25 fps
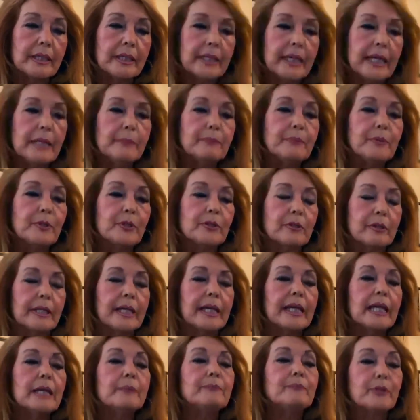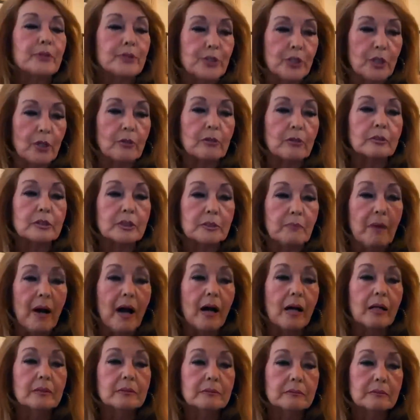keep your circle
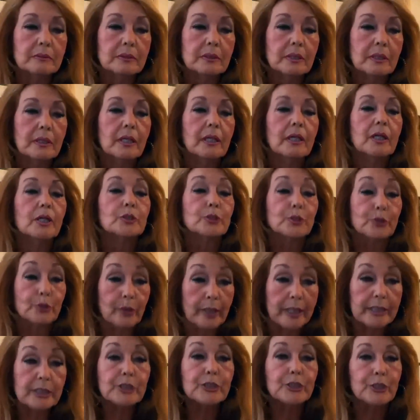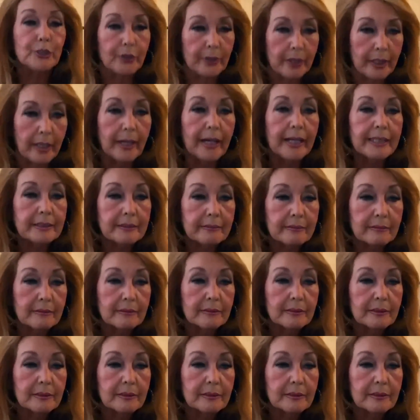small, trust your gut,